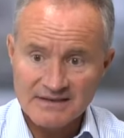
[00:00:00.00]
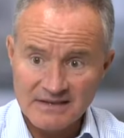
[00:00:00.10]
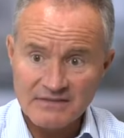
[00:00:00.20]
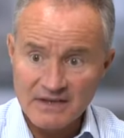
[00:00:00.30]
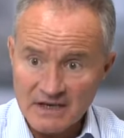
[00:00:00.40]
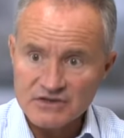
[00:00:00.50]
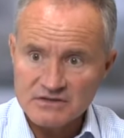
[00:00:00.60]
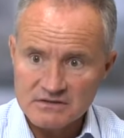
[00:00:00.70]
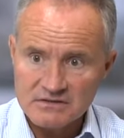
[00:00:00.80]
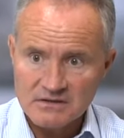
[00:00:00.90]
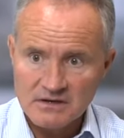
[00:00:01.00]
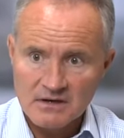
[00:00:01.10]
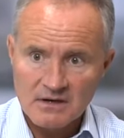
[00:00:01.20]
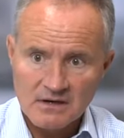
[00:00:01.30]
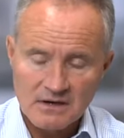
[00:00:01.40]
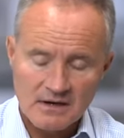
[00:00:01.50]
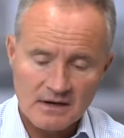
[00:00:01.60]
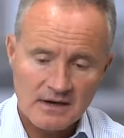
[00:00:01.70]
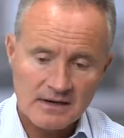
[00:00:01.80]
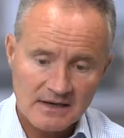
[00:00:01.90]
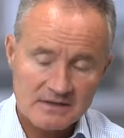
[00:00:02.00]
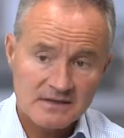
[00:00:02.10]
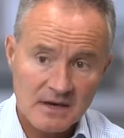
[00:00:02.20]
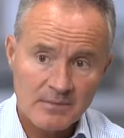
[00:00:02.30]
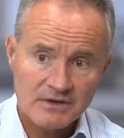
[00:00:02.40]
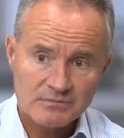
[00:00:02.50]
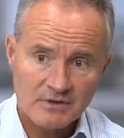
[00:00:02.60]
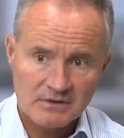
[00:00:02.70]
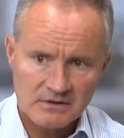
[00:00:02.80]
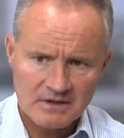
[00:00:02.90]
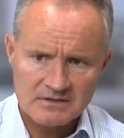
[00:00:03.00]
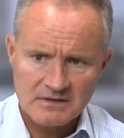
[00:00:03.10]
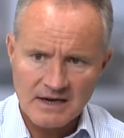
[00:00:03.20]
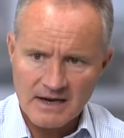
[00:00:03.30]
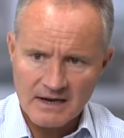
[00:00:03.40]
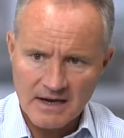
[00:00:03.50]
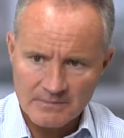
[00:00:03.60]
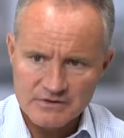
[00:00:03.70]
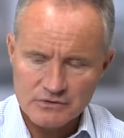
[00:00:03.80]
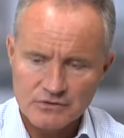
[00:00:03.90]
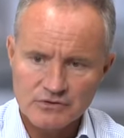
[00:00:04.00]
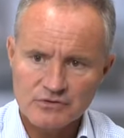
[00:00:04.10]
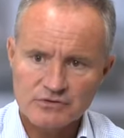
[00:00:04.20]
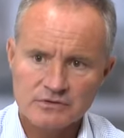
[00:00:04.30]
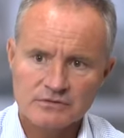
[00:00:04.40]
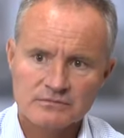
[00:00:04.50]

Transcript: deviations against that benchmark, and that's absolutely crucial.